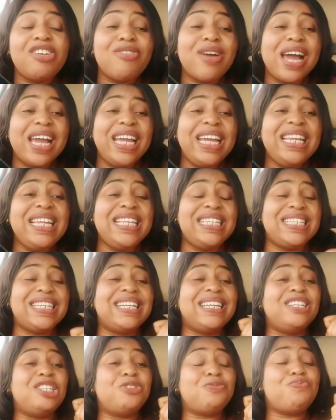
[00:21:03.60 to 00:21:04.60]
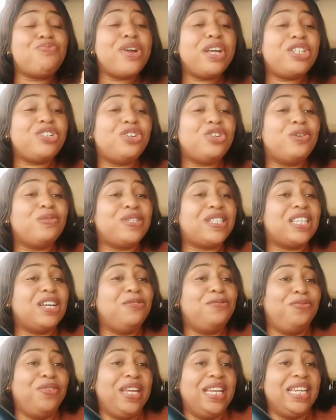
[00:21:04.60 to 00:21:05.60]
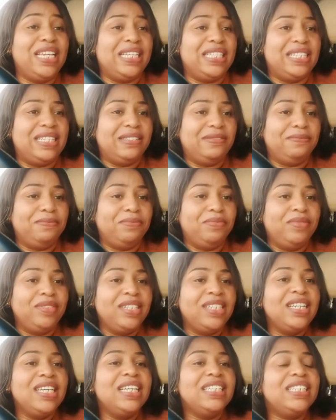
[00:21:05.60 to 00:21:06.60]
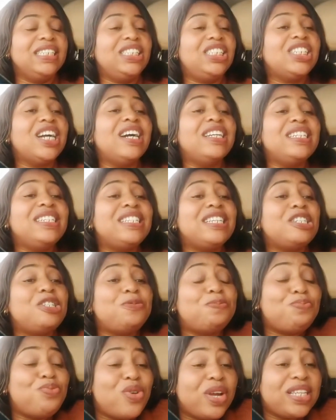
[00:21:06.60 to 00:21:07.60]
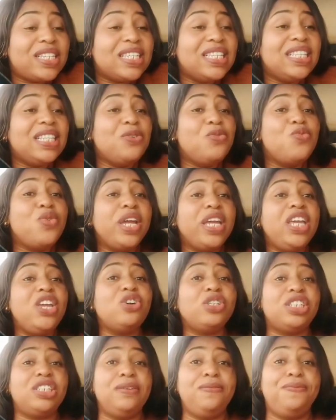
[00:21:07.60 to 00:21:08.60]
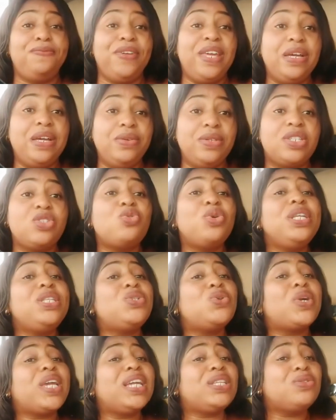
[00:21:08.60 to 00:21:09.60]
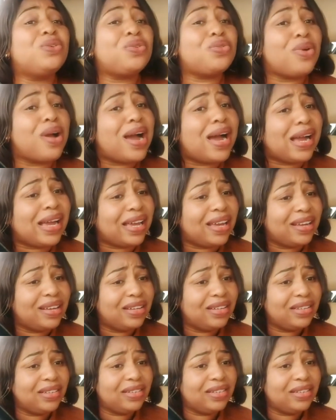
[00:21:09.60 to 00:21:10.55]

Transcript: Crying is an expression of self-feeling. The child is expressing the way he or she feels, so it's okay to cry.